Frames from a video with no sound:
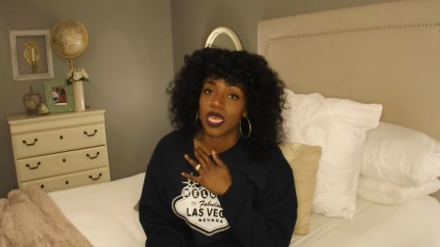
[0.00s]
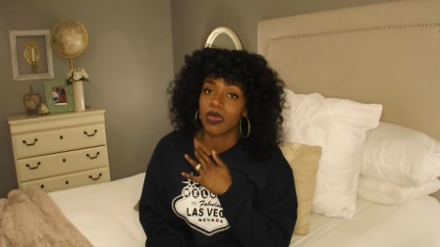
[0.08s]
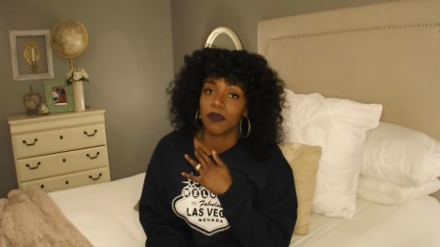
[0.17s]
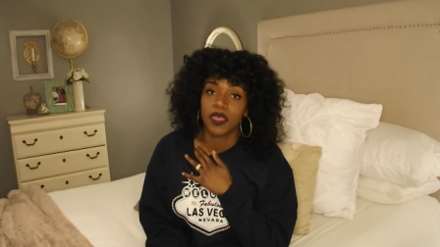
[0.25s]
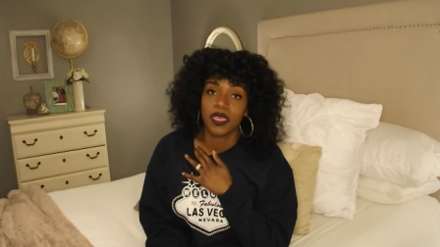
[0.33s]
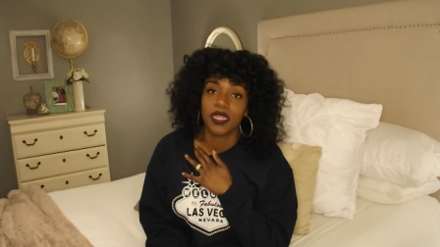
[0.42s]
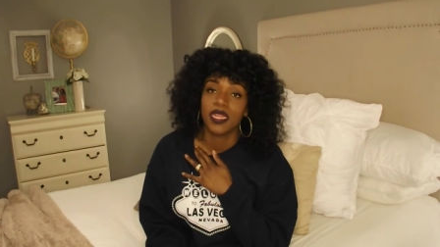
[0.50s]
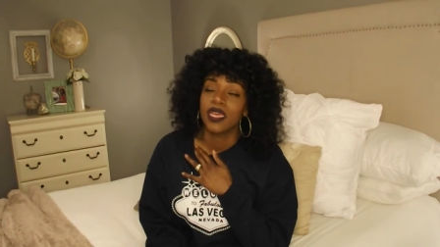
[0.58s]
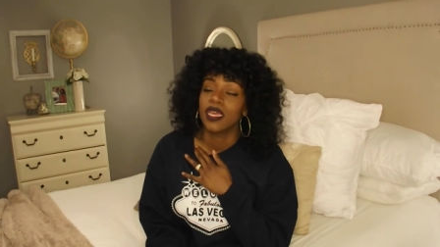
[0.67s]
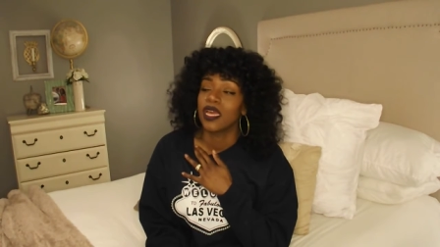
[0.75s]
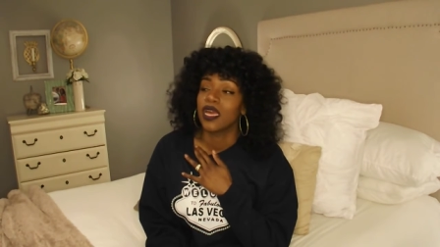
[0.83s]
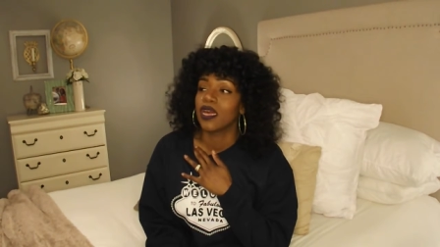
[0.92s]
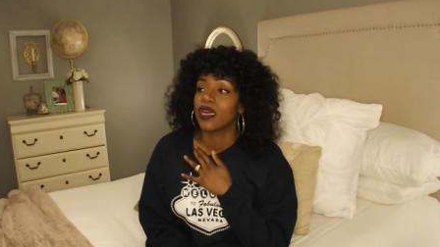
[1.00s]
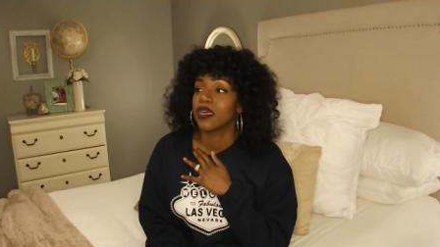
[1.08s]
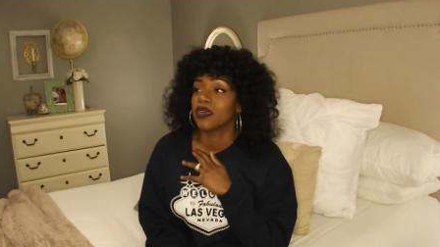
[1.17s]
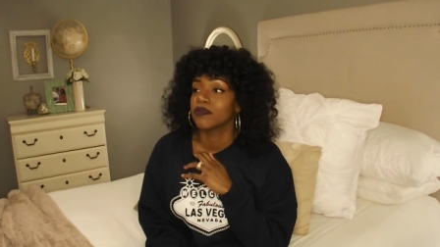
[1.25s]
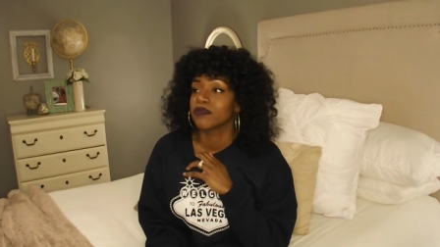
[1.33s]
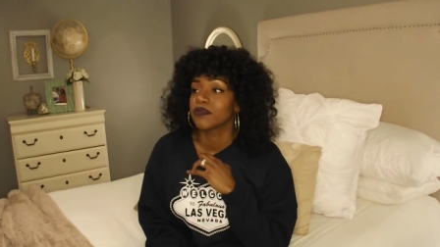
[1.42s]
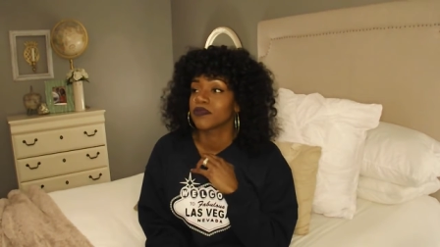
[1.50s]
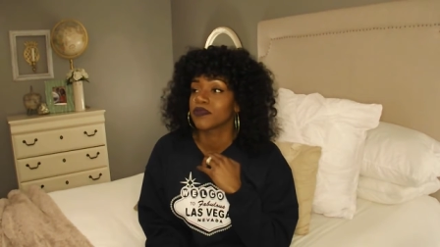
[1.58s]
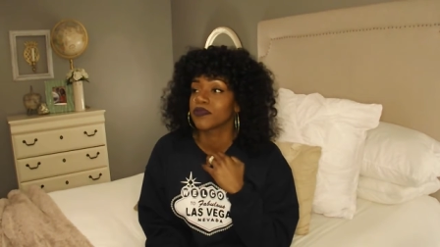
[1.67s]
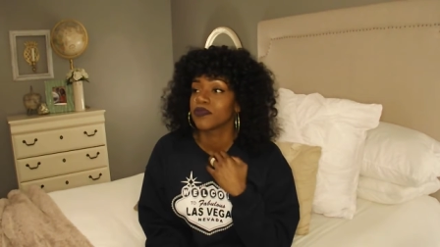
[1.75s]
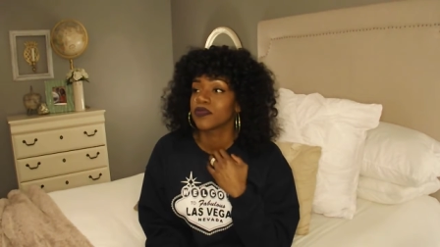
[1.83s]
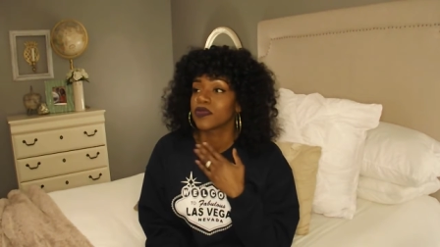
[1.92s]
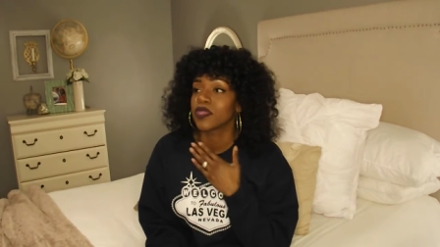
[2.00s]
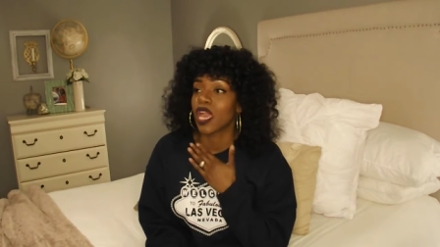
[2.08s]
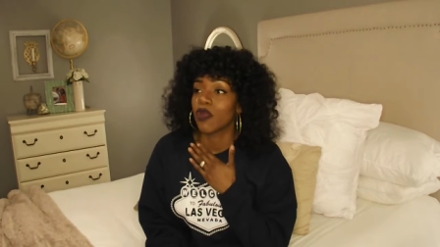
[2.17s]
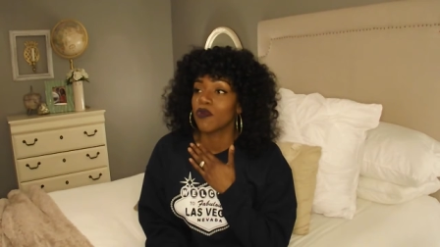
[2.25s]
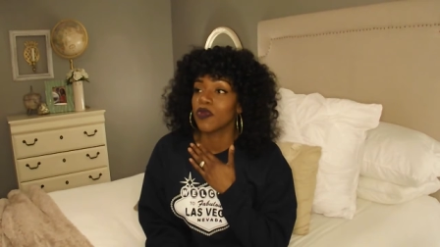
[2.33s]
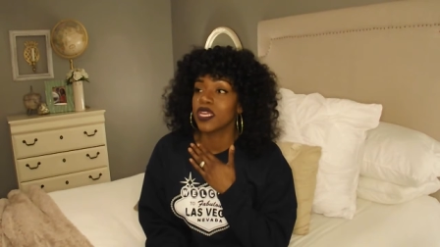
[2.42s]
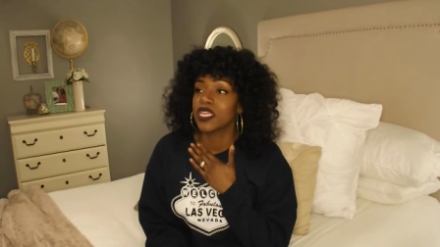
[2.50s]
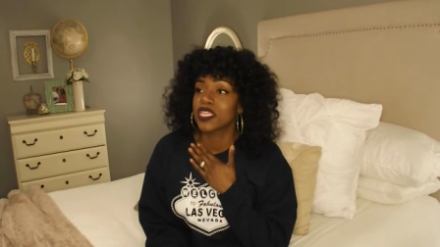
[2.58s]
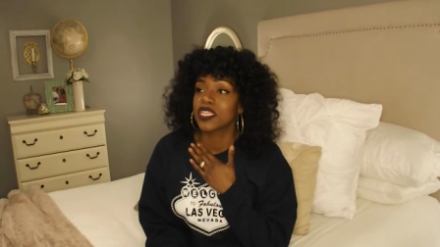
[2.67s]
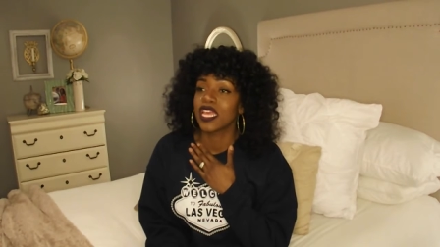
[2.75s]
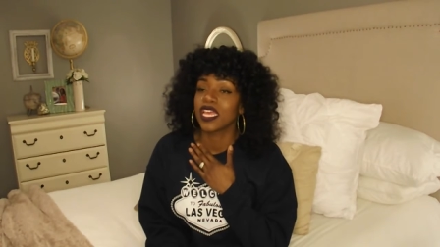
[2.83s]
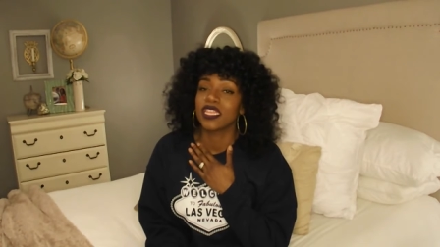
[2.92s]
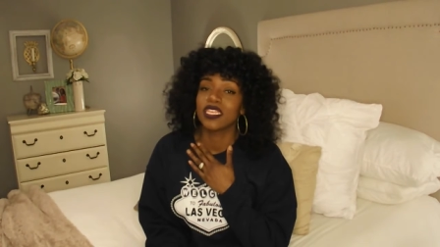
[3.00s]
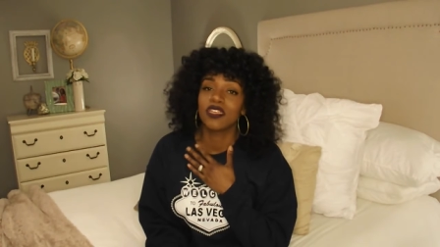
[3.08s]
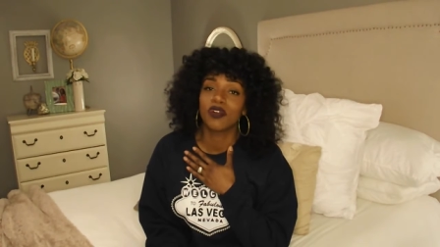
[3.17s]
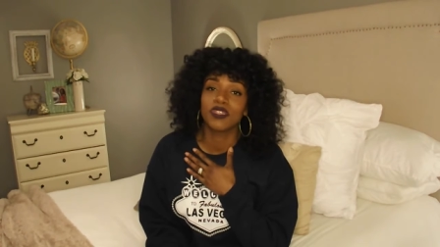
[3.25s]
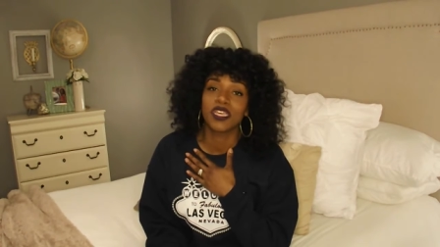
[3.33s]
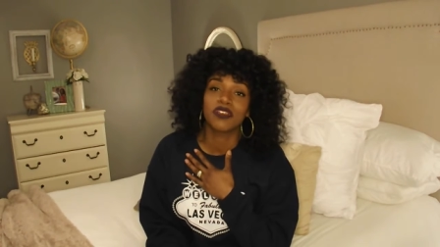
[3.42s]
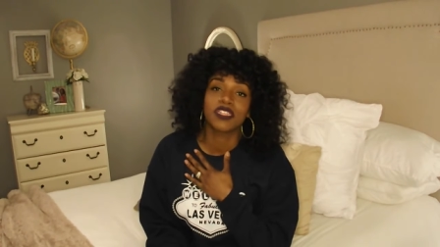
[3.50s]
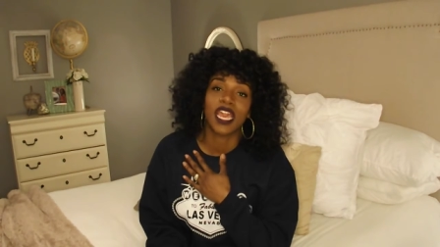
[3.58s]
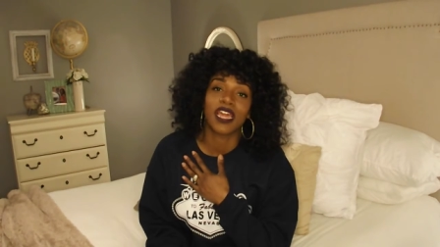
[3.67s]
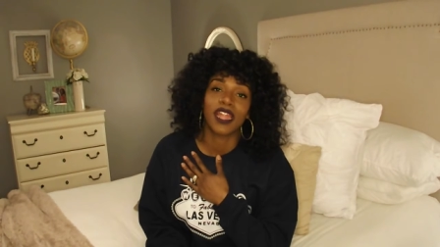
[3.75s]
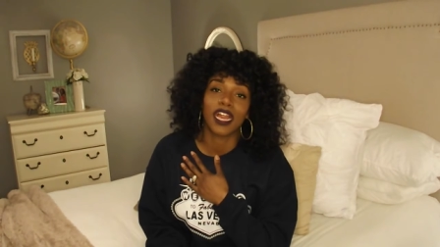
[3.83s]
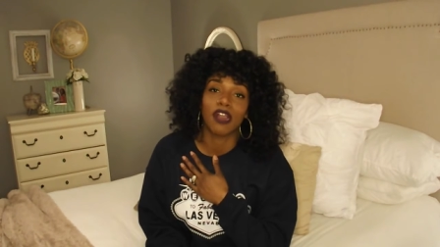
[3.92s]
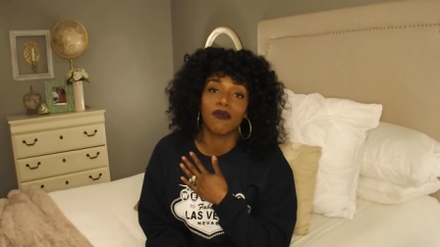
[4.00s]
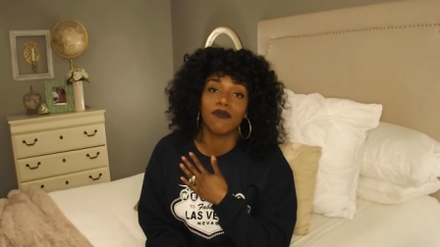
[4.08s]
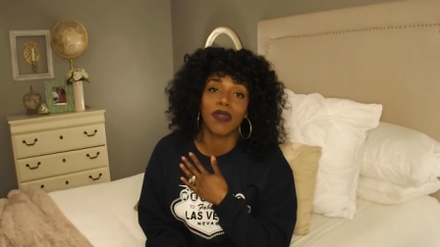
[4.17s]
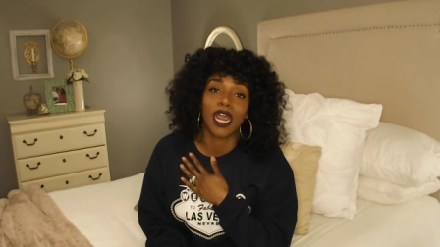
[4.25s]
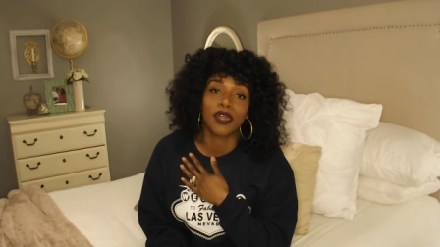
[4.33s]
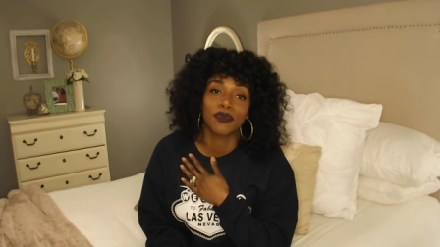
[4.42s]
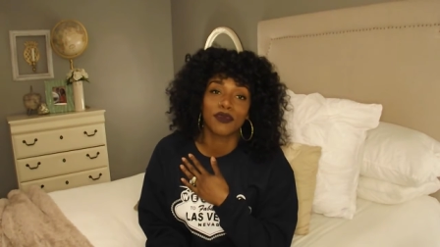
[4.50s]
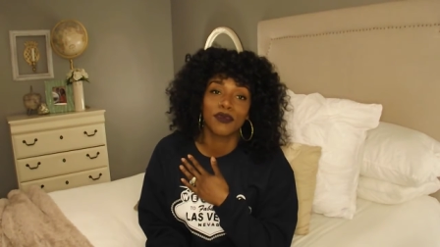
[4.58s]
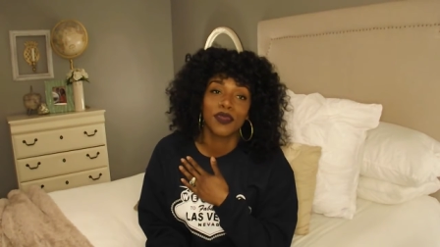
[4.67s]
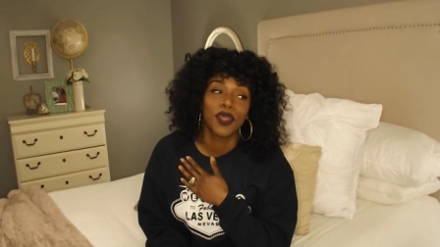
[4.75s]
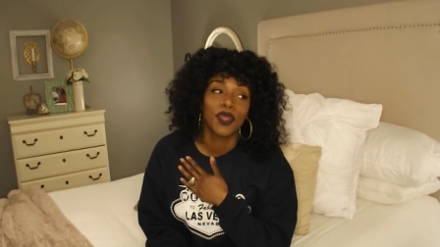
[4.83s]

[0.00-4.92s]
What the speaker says: I mean, I wish that these hotels had like a model